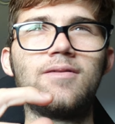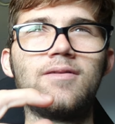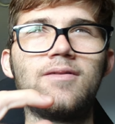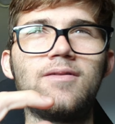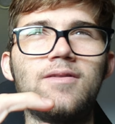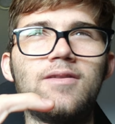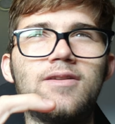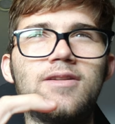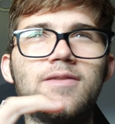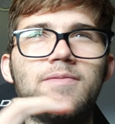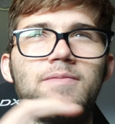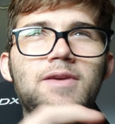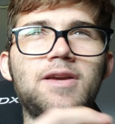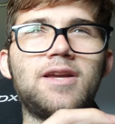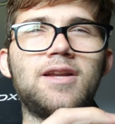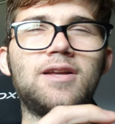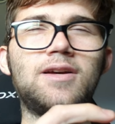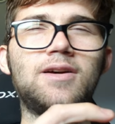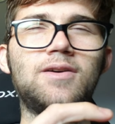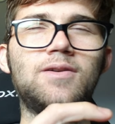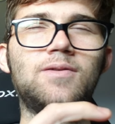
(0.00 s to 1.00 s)
The
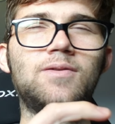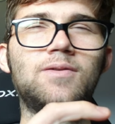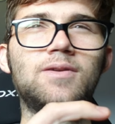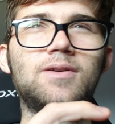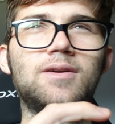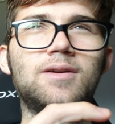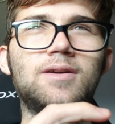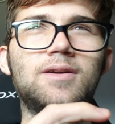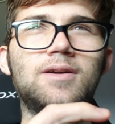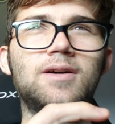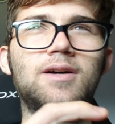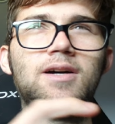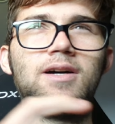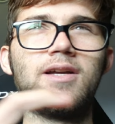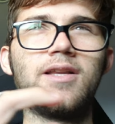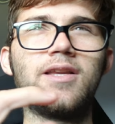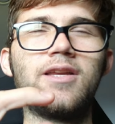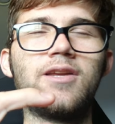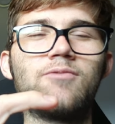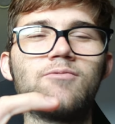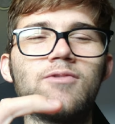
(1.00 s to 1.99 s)
tomato
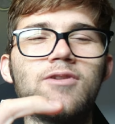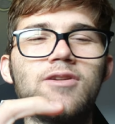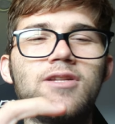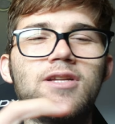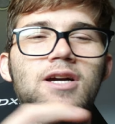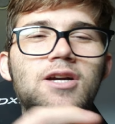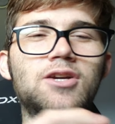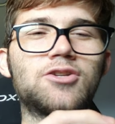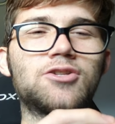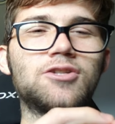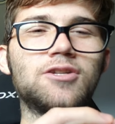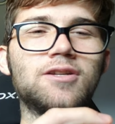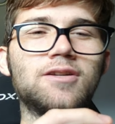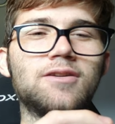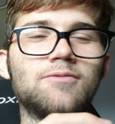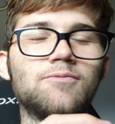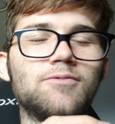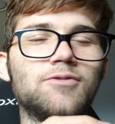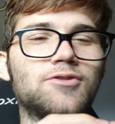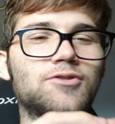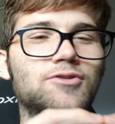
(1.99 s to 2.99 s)
onion
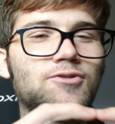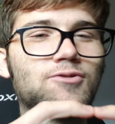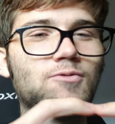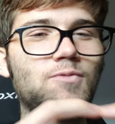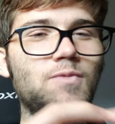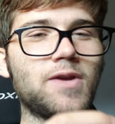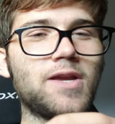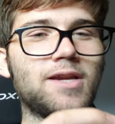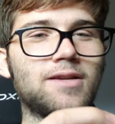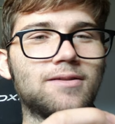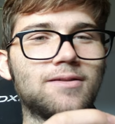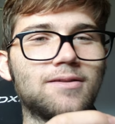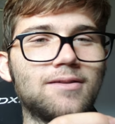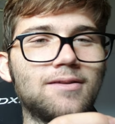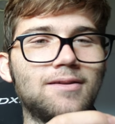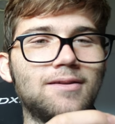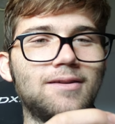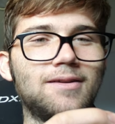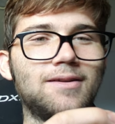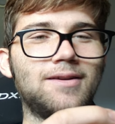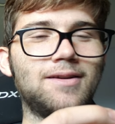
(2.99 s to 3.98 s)
reduction was sweet.
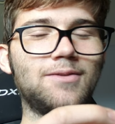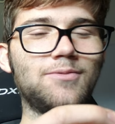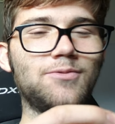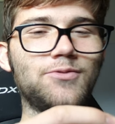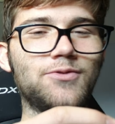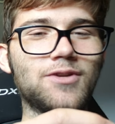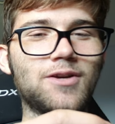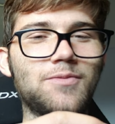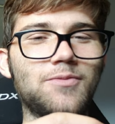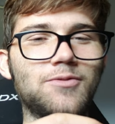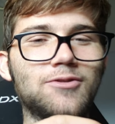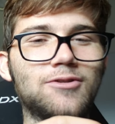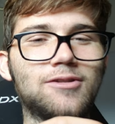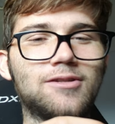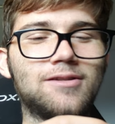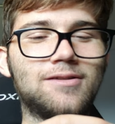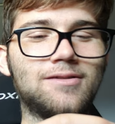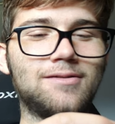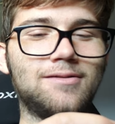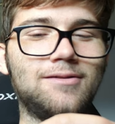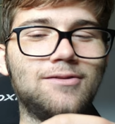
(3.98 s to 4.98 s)
It was almost
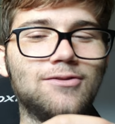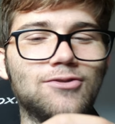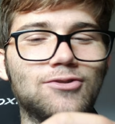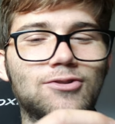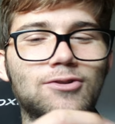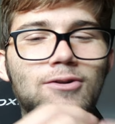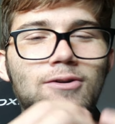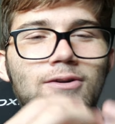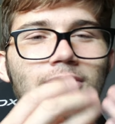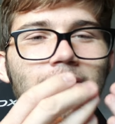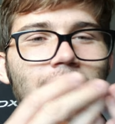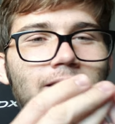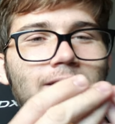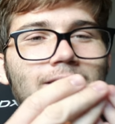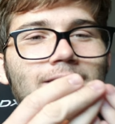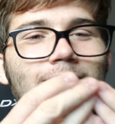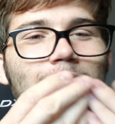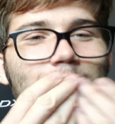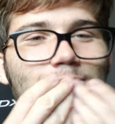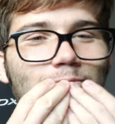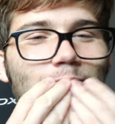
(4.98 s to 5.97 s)
desserty.
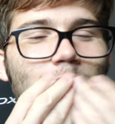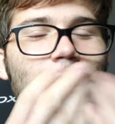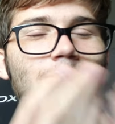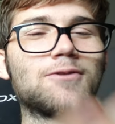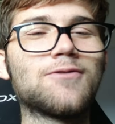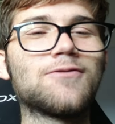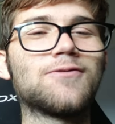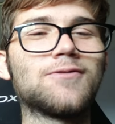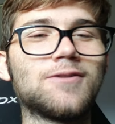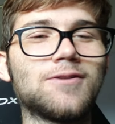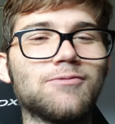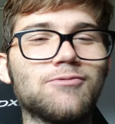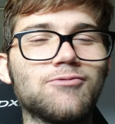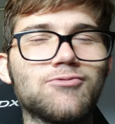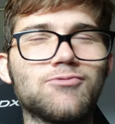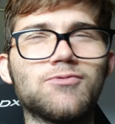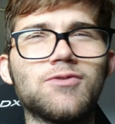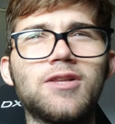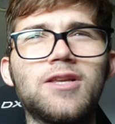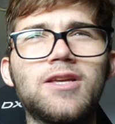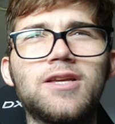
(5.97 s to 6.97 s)
It was wonderful, it was
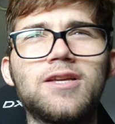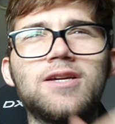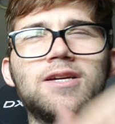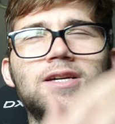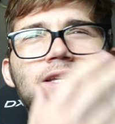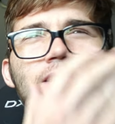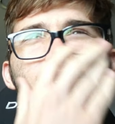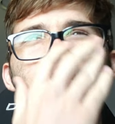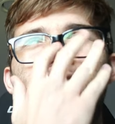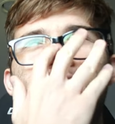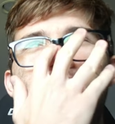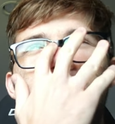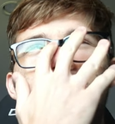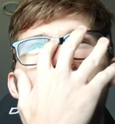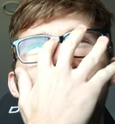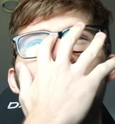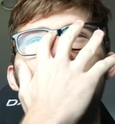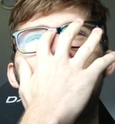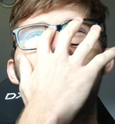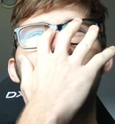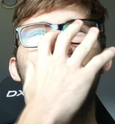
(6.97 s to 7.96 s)
really good.
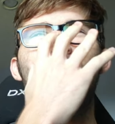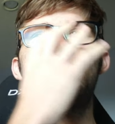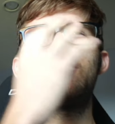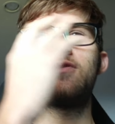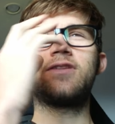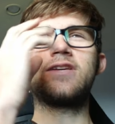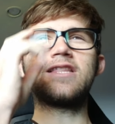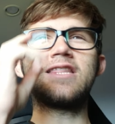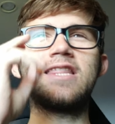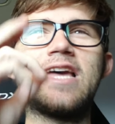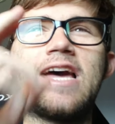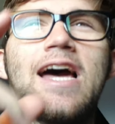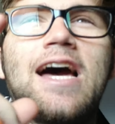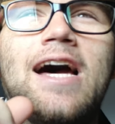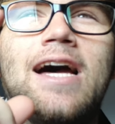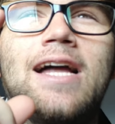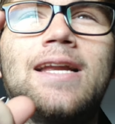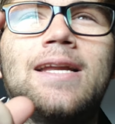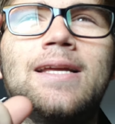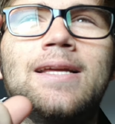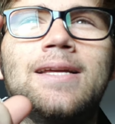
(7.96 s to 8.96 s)
And if only
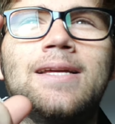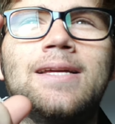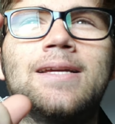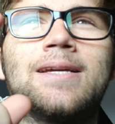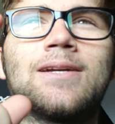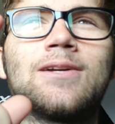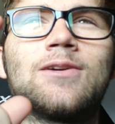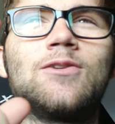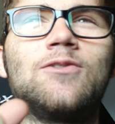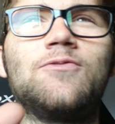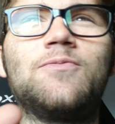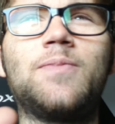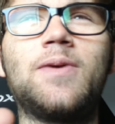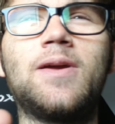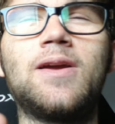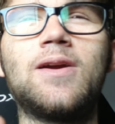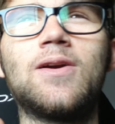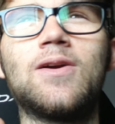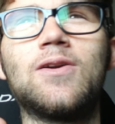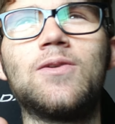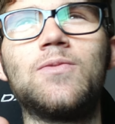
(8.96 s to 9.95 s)
that could have
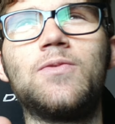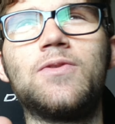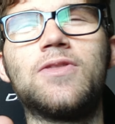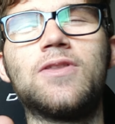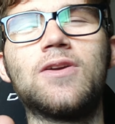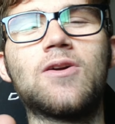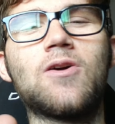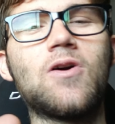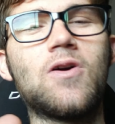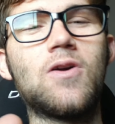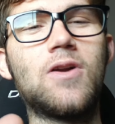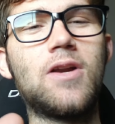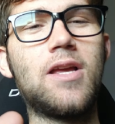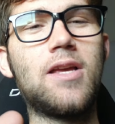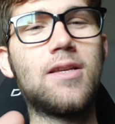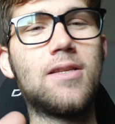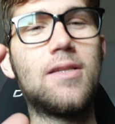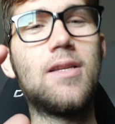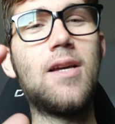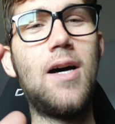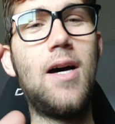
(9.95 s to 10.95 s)
paired with the carne
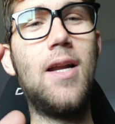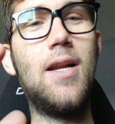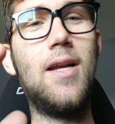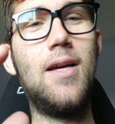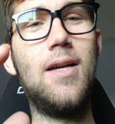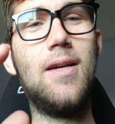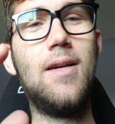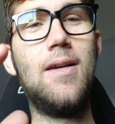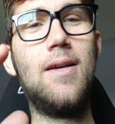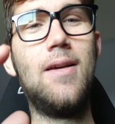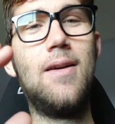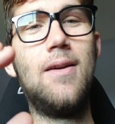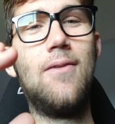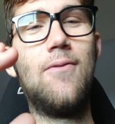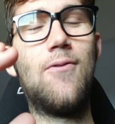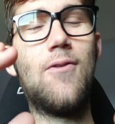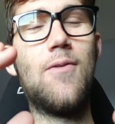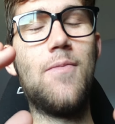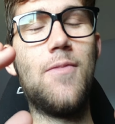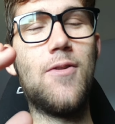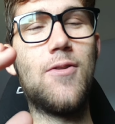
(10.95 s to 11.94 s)
asada
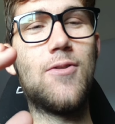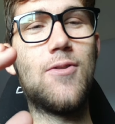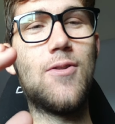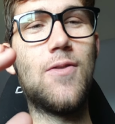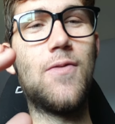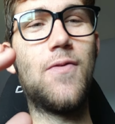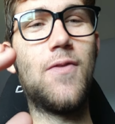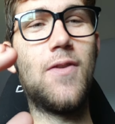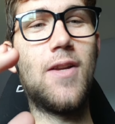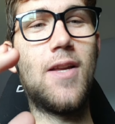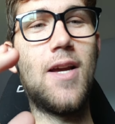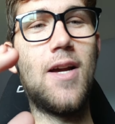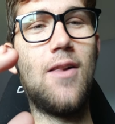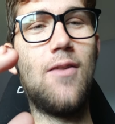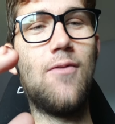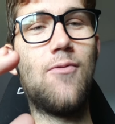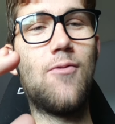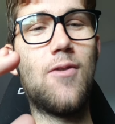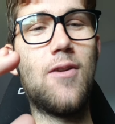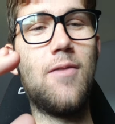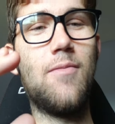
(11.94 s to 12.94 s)
from the Surf and
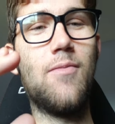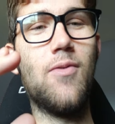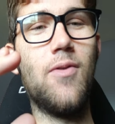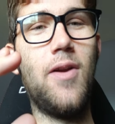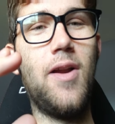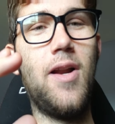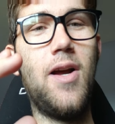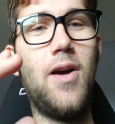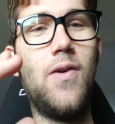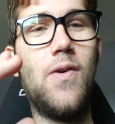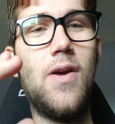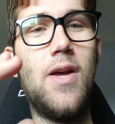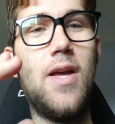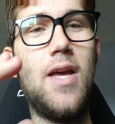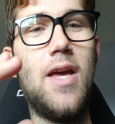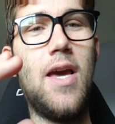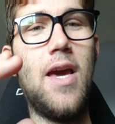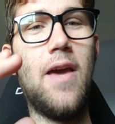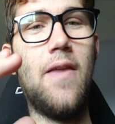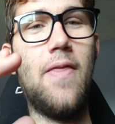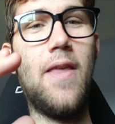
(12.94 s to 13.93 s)
California burrito,
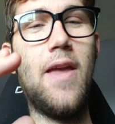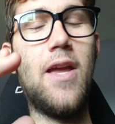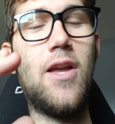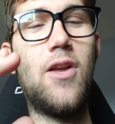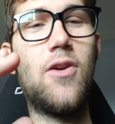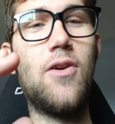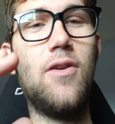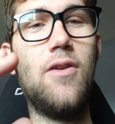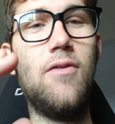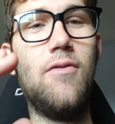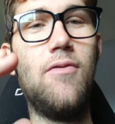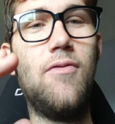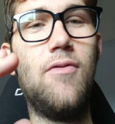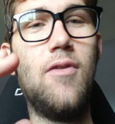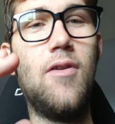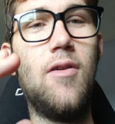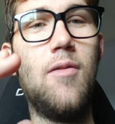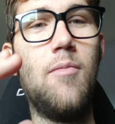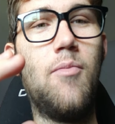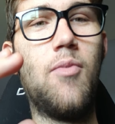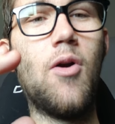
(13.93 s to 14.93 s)
and they could have
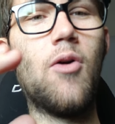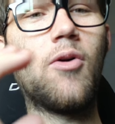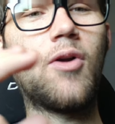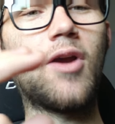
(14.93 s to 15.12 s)
broken